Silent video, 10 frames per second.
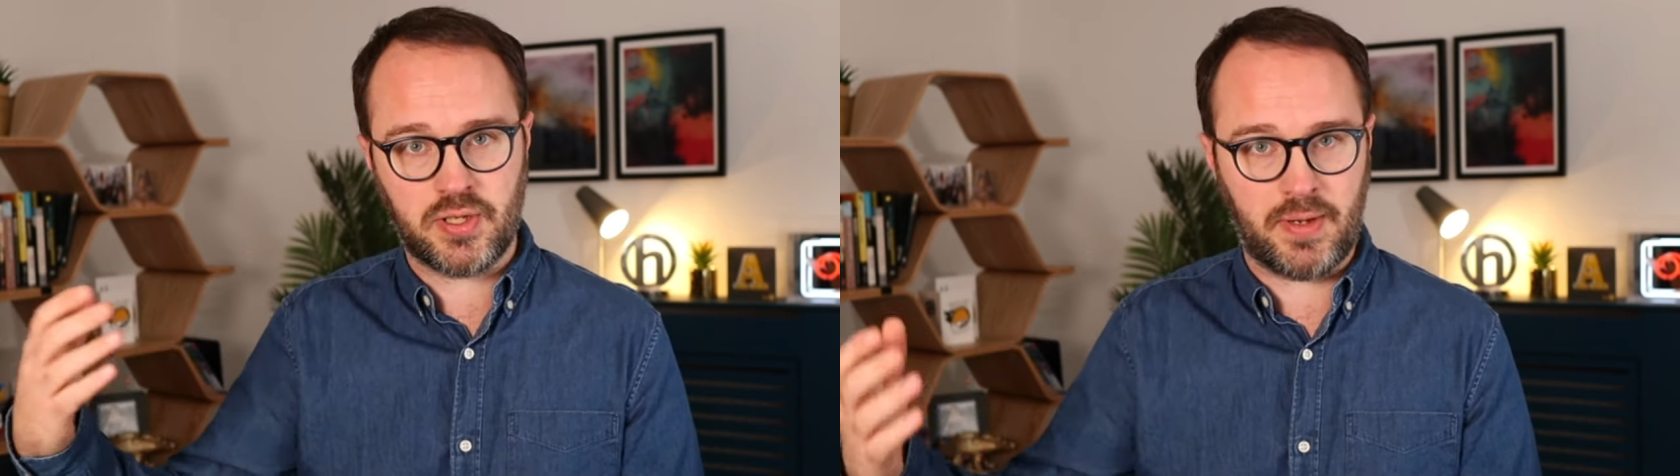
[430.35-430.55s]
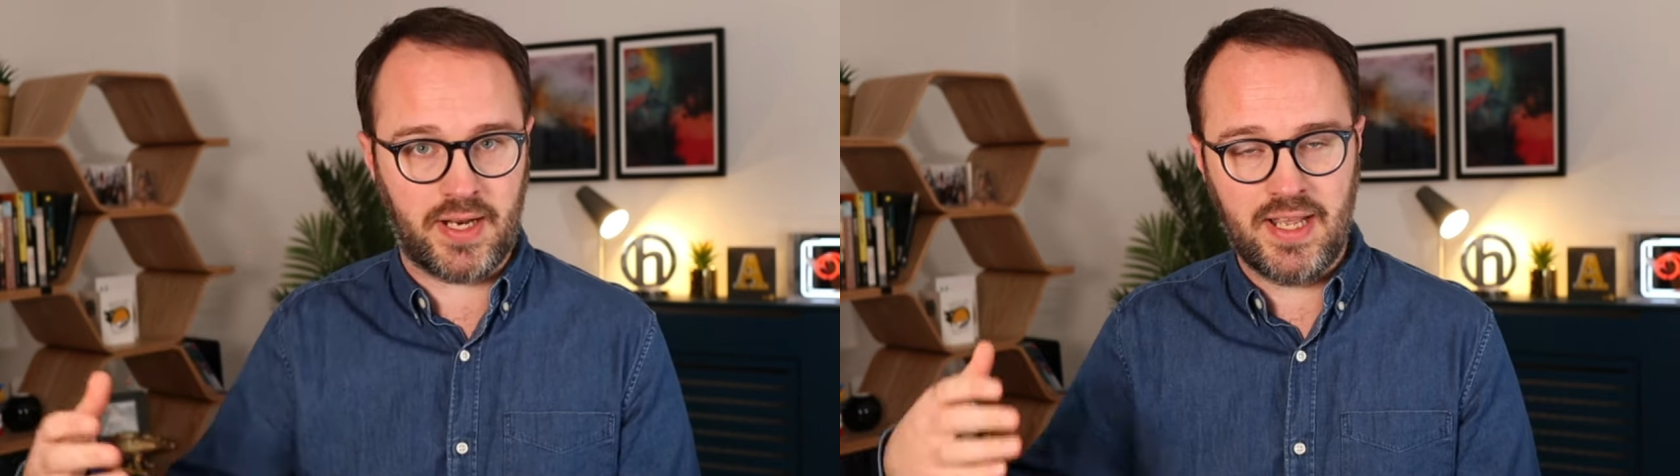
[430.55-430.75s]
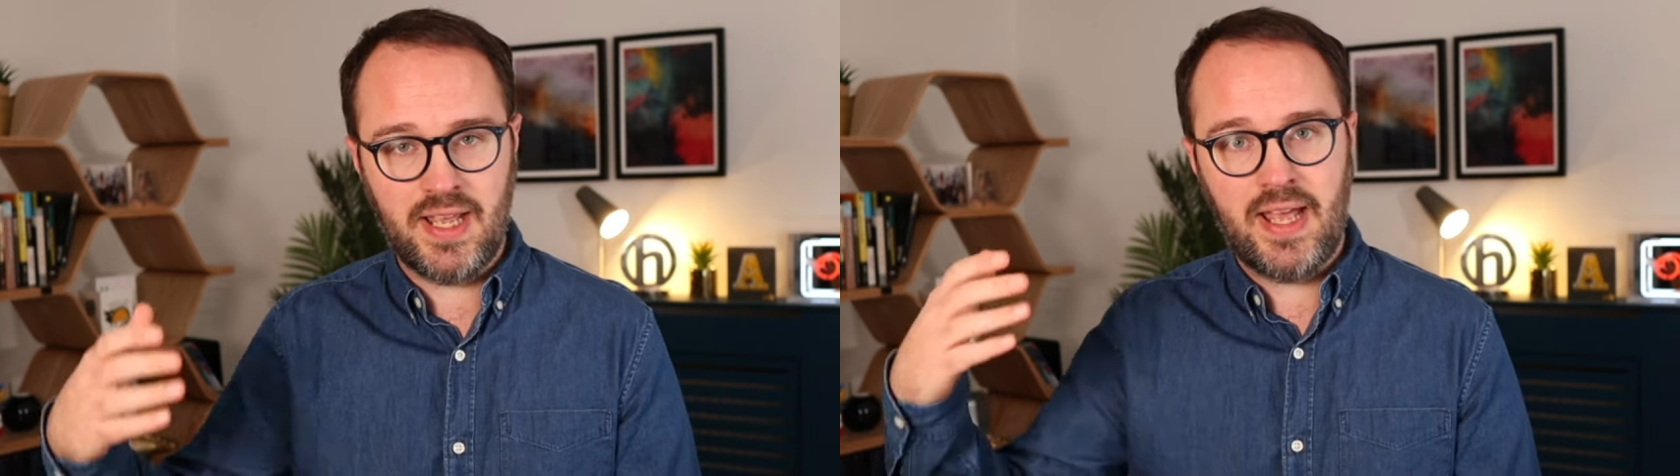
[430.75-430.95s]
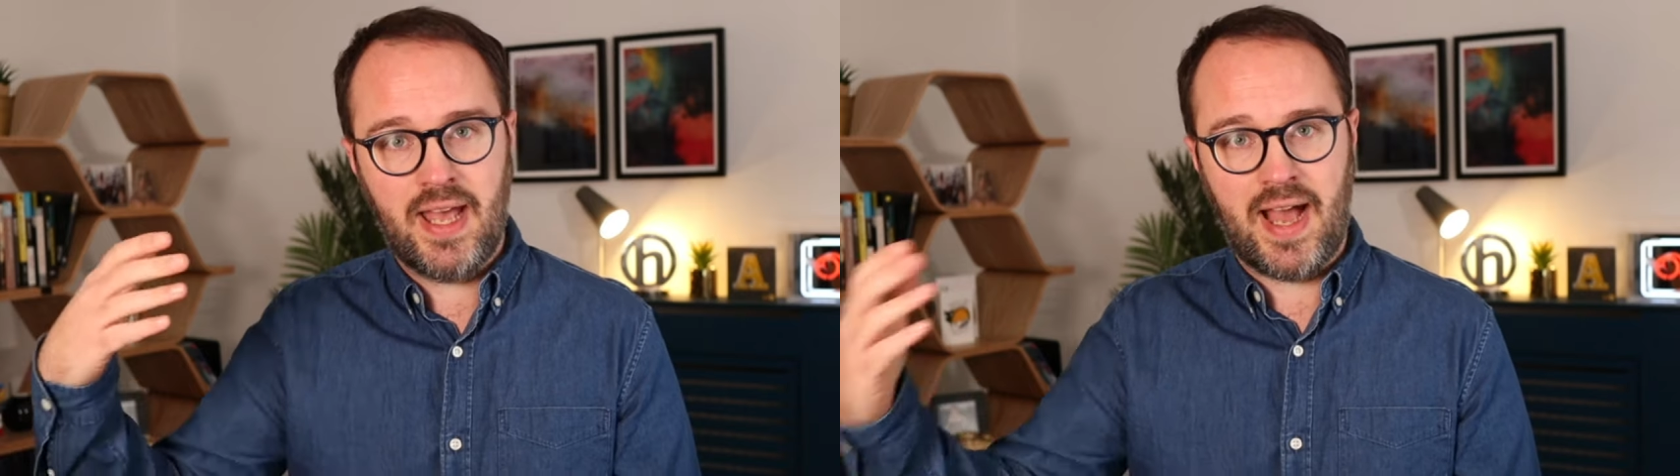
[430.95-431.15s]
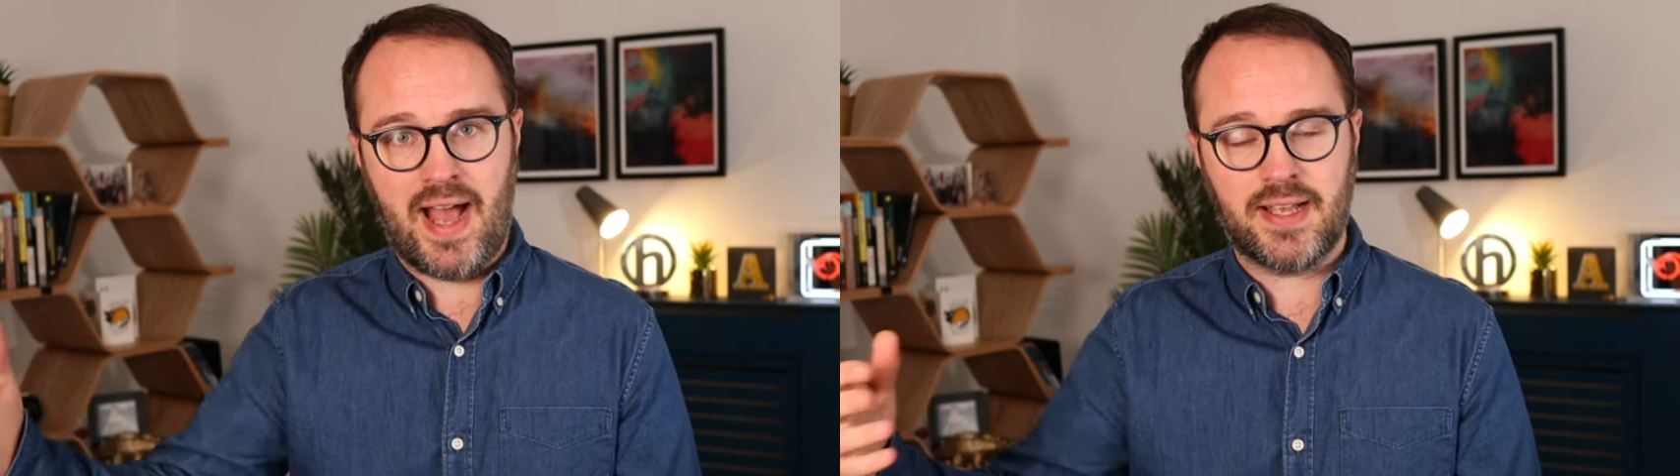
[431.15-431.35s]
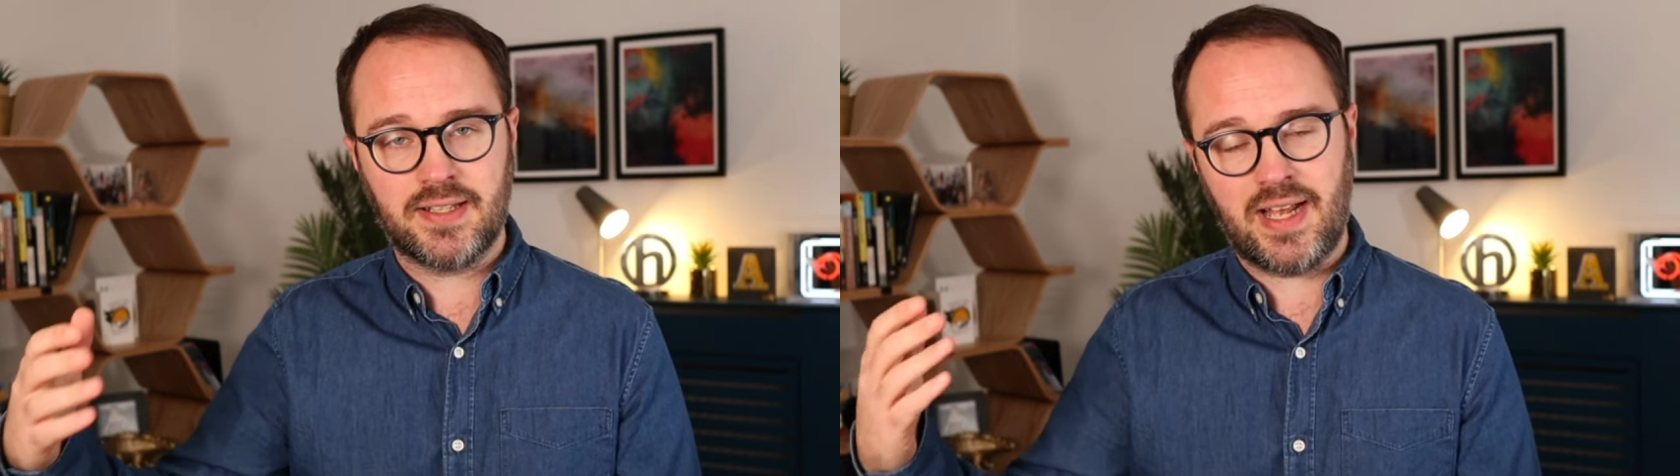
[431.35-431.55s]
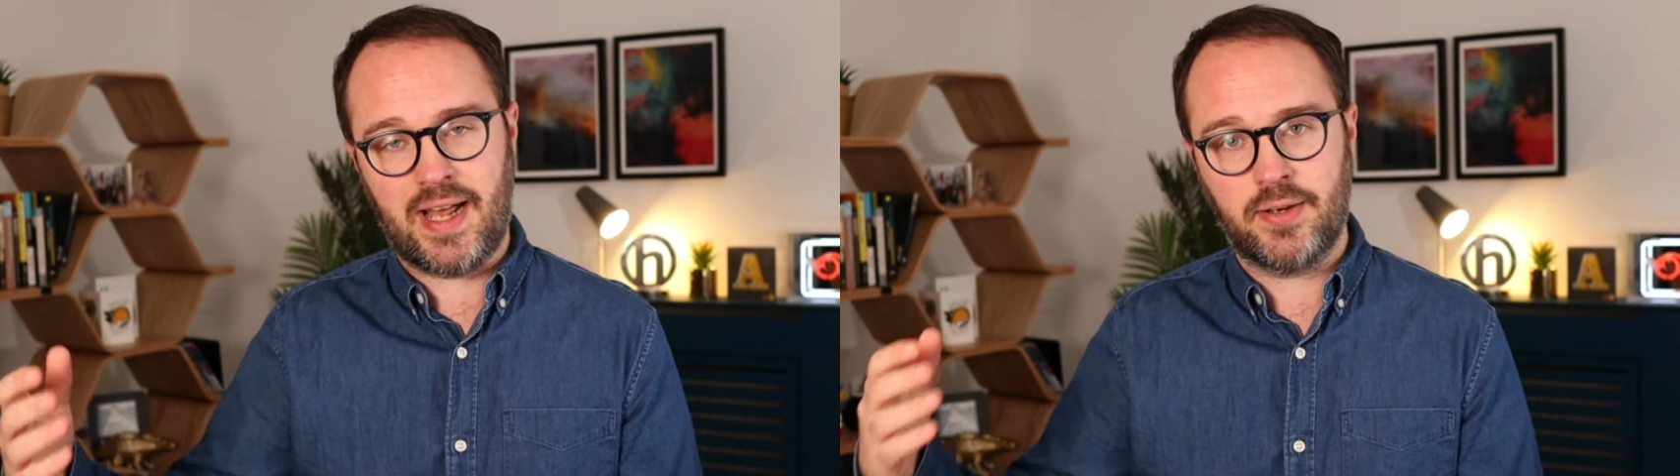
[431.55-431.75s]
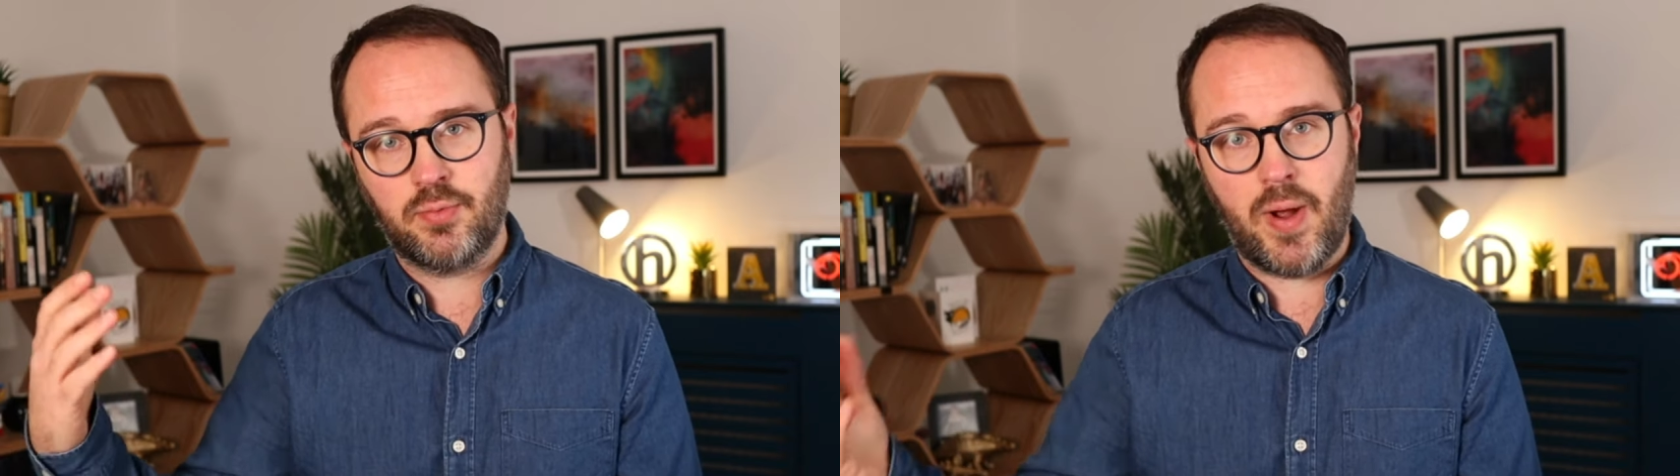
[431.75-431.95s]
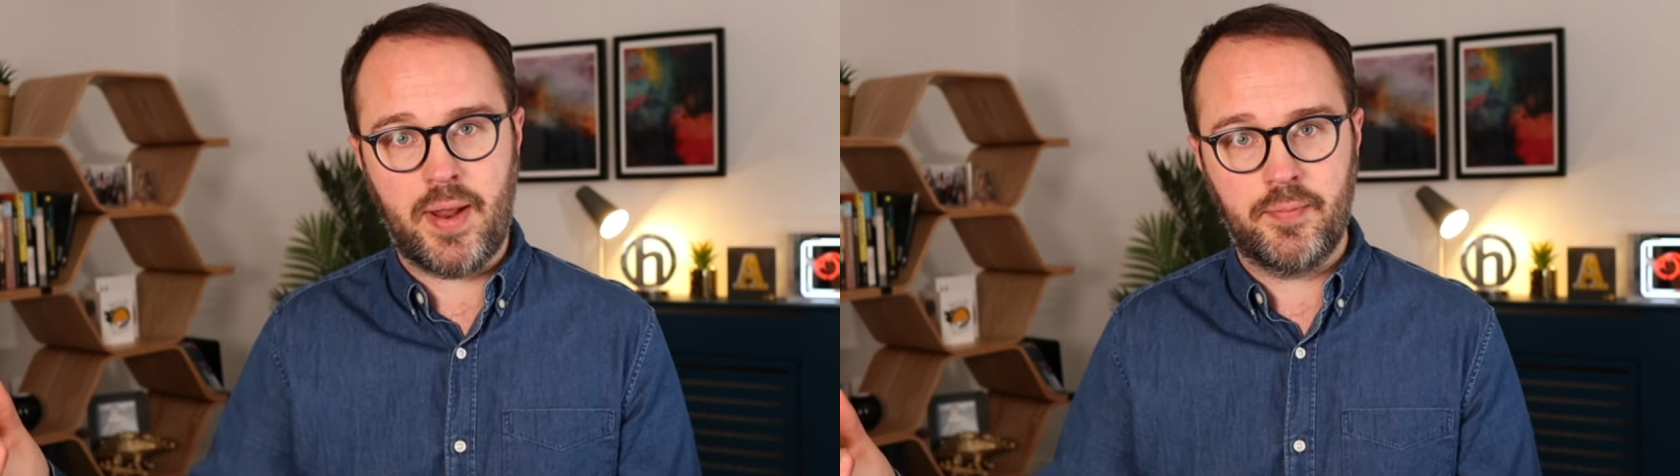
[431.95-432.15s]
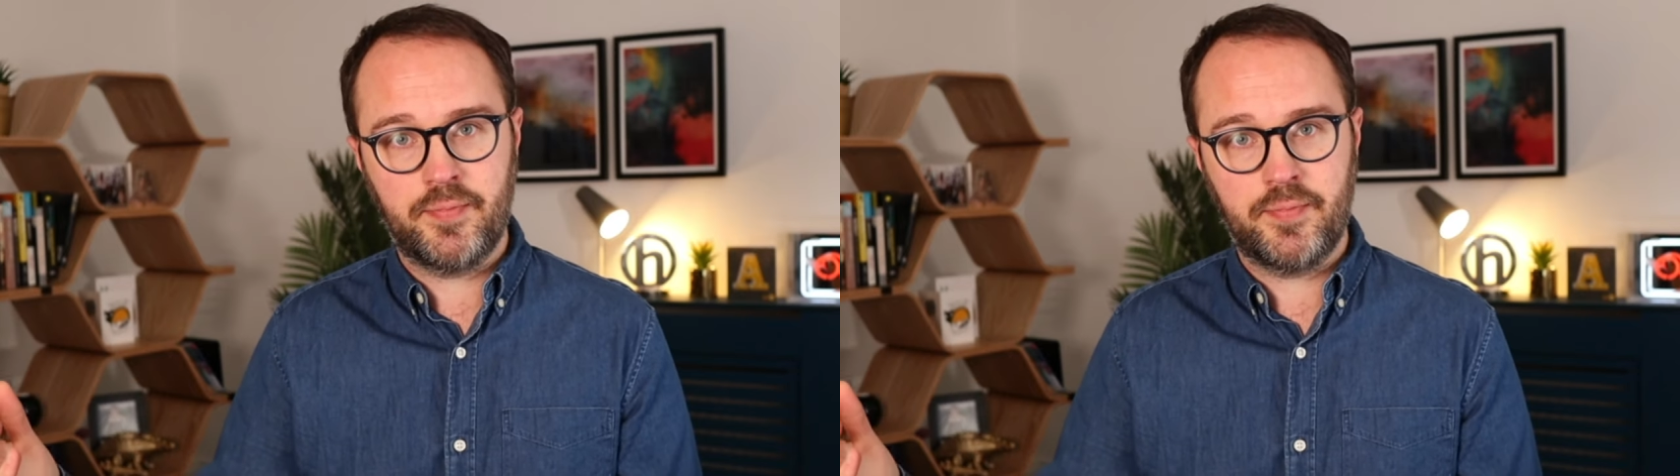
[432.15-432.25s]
money as and when.